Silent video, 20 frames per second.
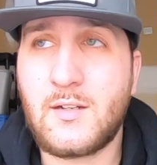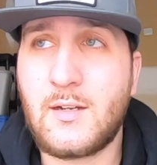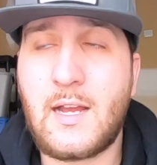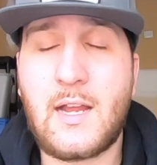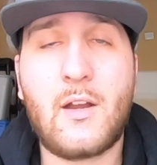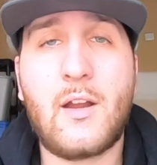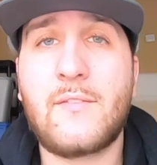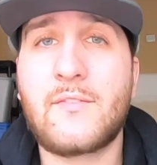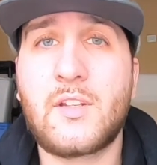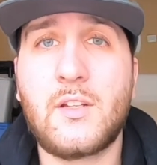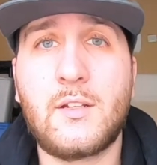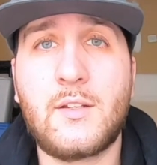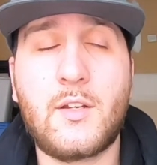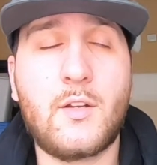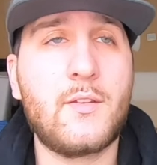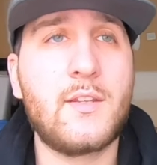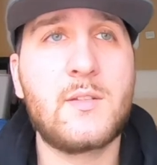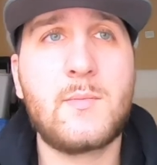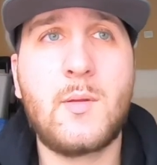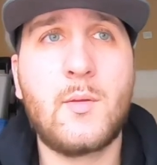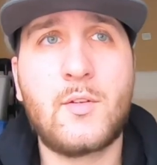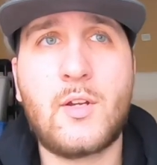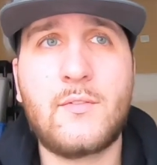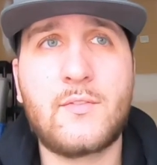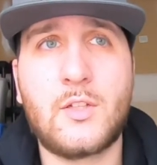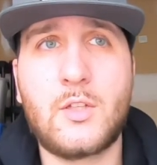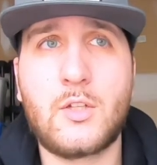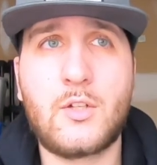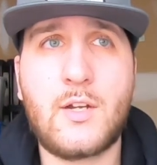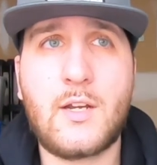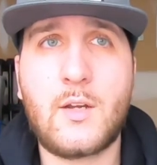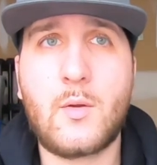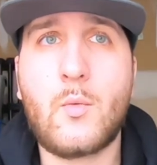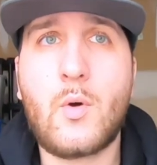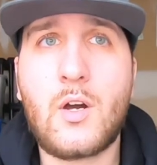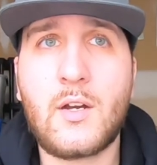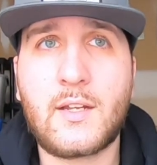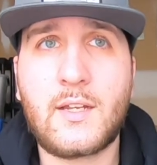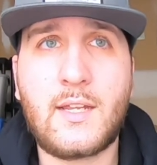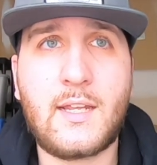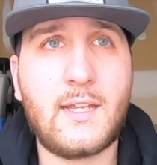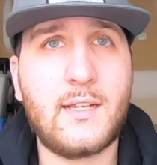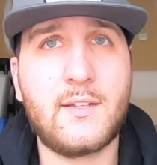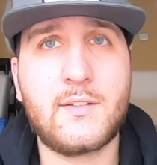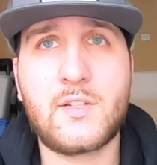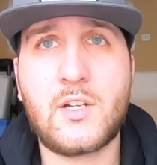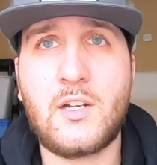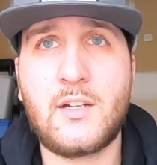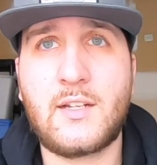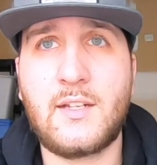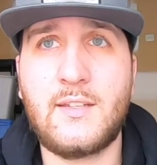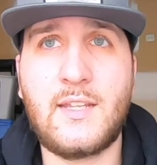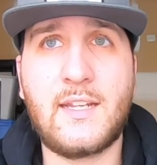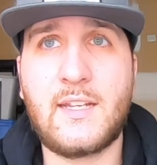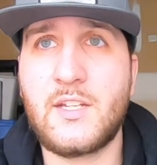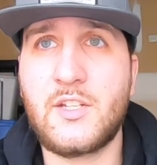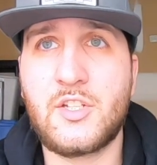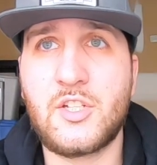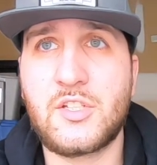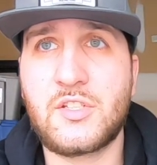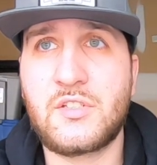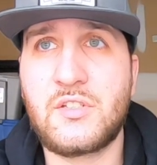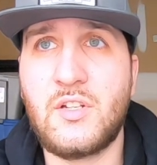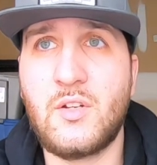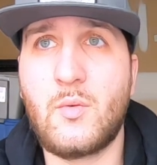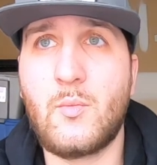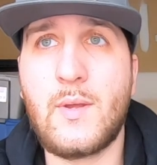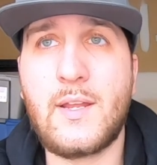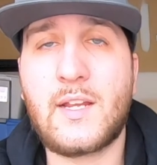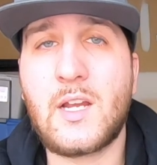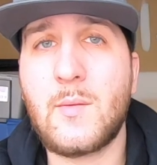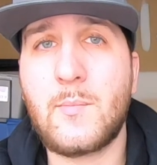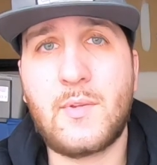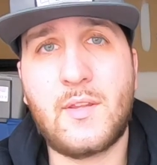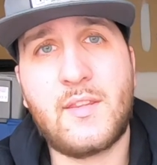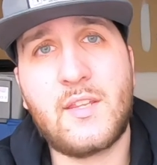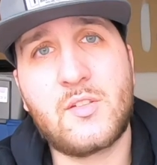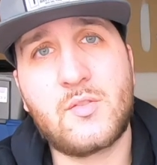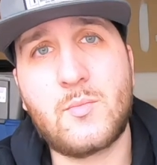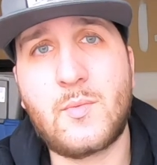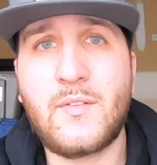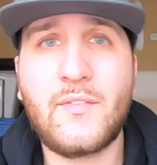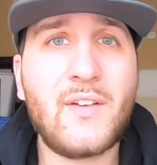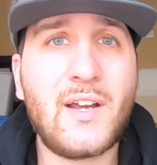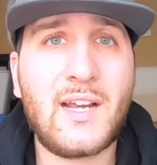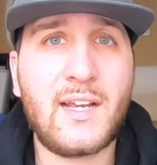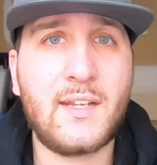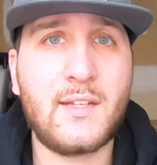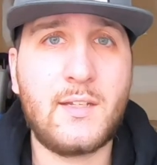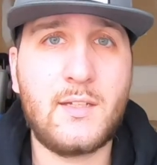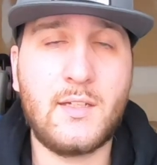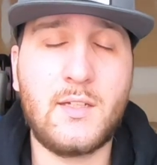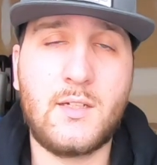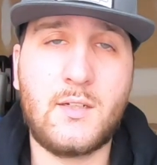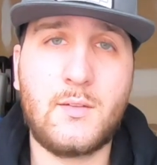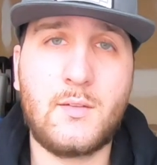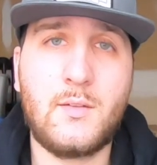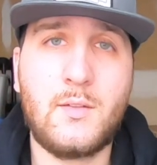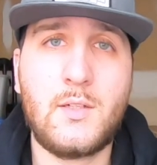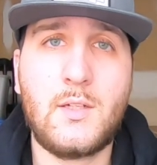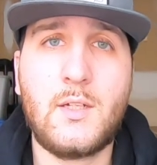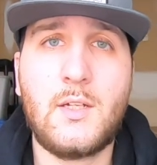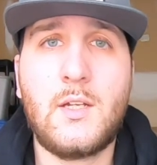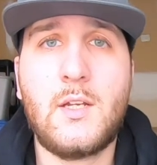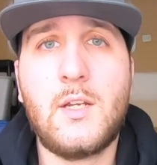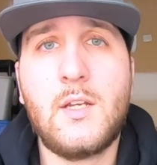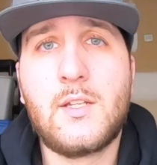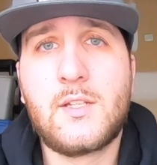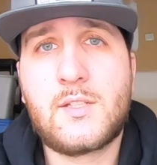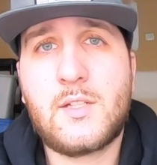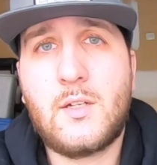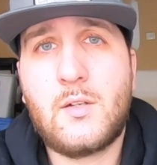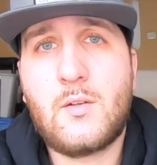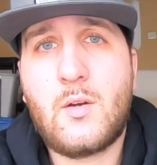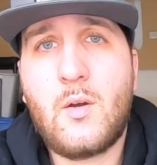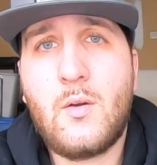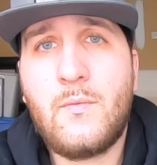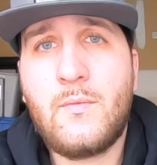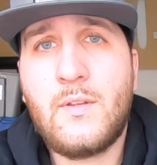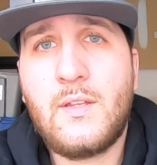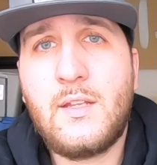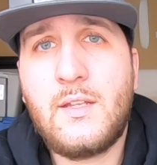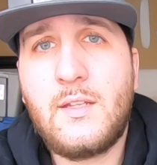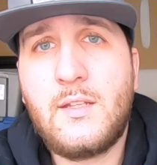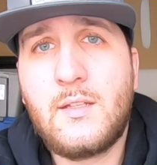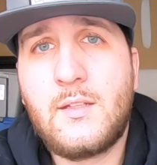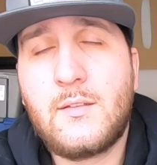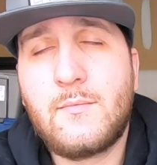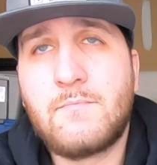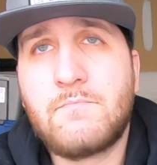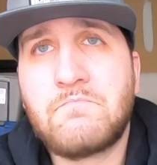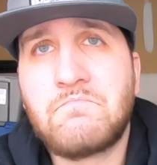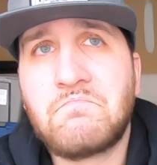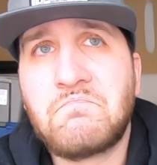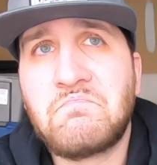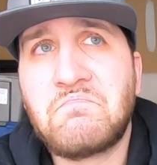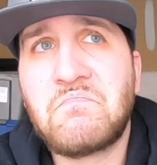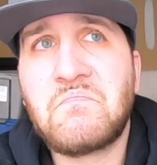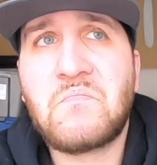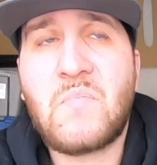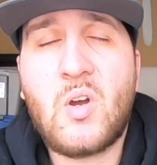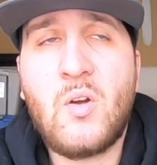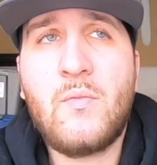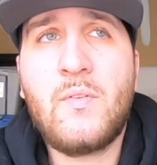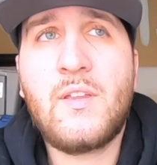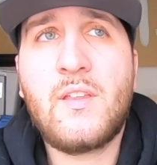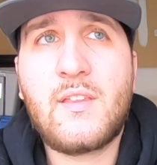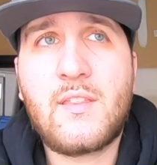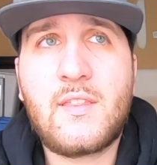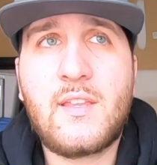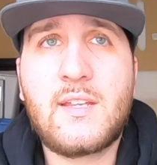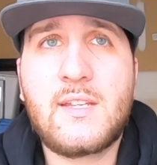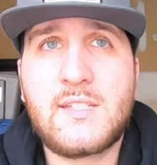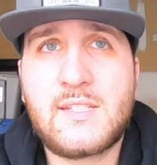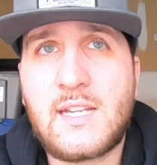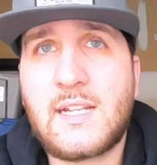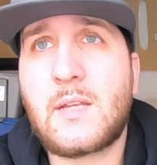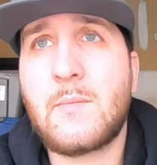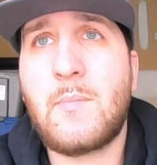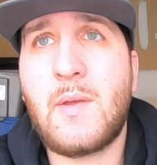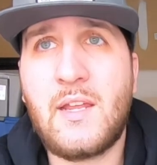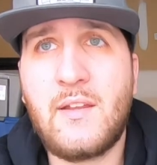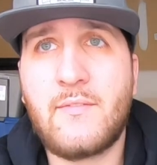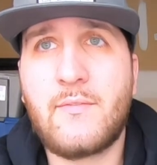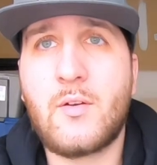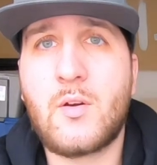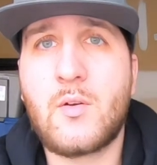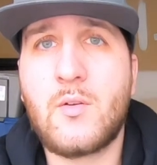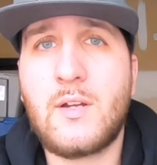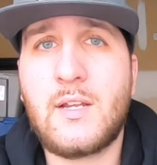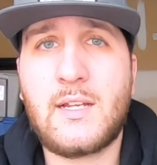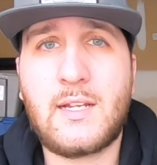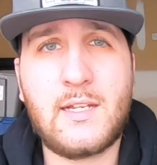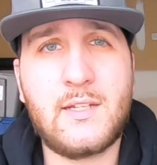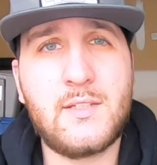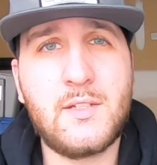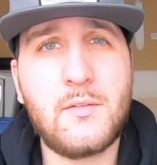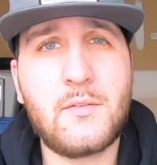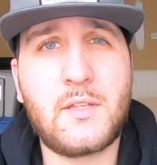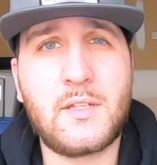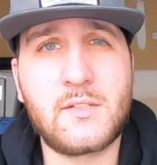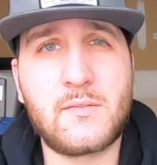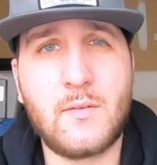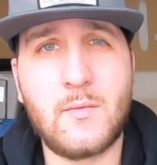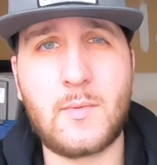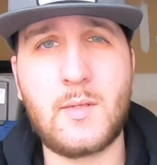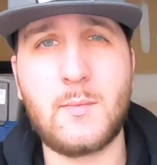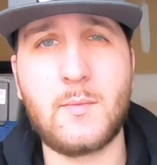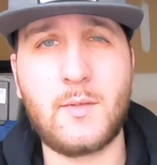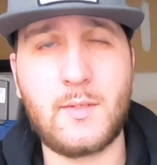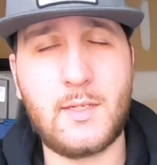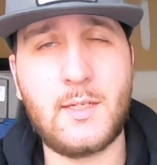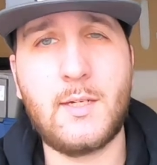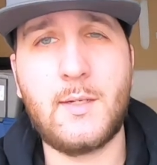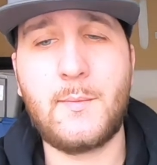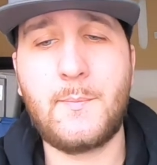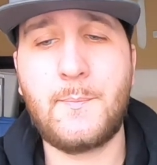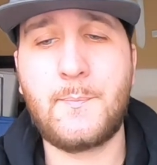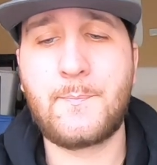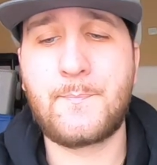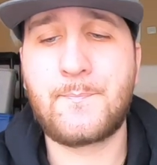I don't have to, you know, these people don't have to learn how to walk again and talk, and they can just, you know, wake up and things will be fine, you know? So hopefully the thing is I can pay it forward and can do things for people, you know?